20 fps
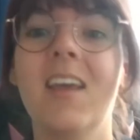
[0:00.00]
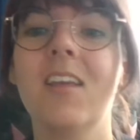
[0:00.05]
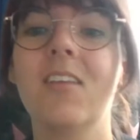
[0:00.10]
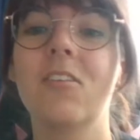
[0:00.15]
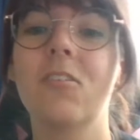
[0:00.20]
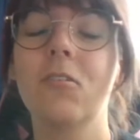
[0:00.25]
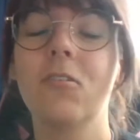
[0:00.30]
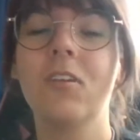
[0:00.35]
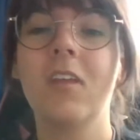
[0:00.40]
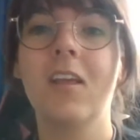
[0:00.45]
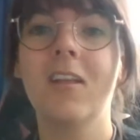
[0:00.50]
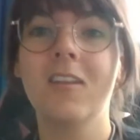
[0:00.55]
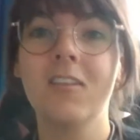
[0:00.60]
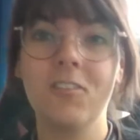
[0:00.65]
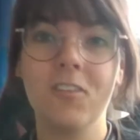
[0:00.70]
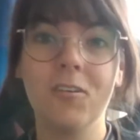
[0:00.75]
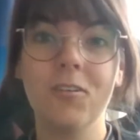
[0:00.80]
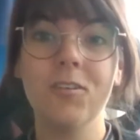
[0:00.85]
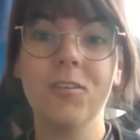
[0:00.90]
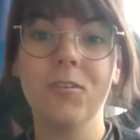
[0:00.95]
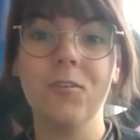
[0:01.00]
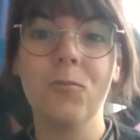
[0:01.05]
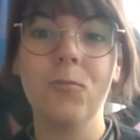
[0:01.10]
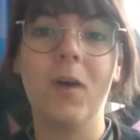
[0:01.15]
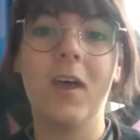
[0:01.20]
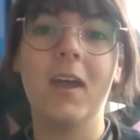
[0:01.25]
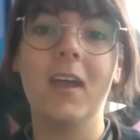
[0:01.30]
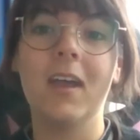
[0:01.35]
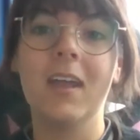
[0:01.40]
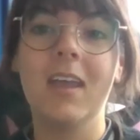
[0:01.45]
So that is also
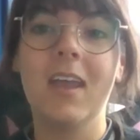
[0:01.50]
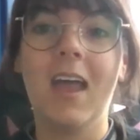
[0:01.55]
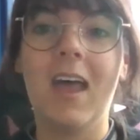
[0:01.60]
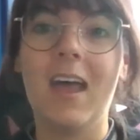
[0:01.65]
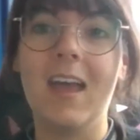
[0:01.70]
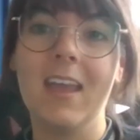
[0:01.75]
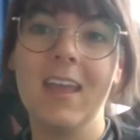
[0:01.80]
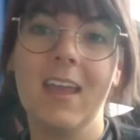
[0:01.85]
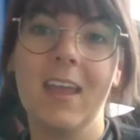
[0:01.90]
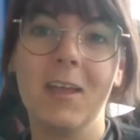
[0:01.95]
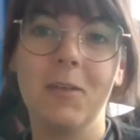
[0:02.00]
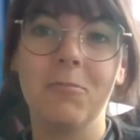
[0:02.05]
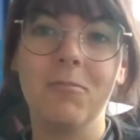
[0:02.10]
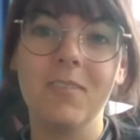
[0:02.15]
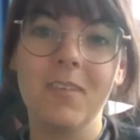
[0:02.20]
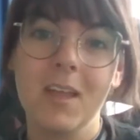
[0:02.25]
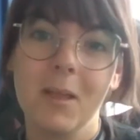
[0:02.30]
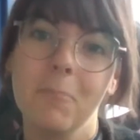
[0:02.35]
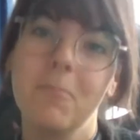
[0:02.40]
why I am